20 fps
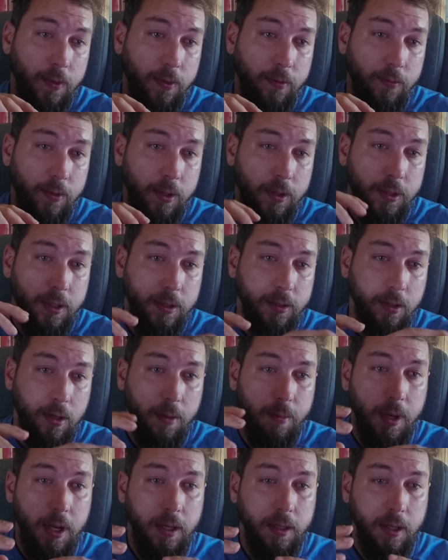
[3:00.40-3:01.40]
will
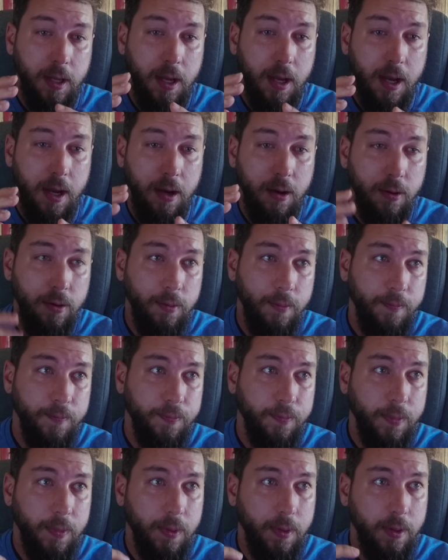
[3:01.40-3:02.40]
determine how
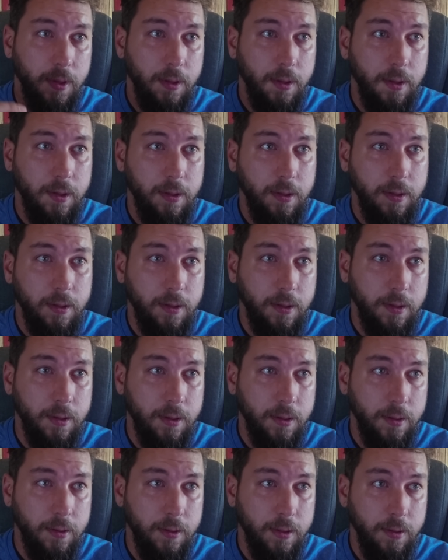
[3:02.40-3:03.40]

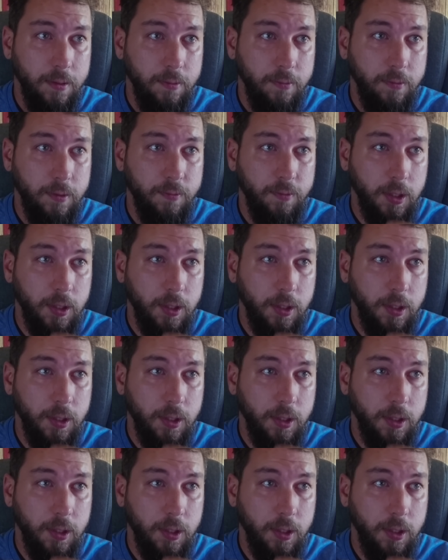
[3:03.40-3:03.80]
with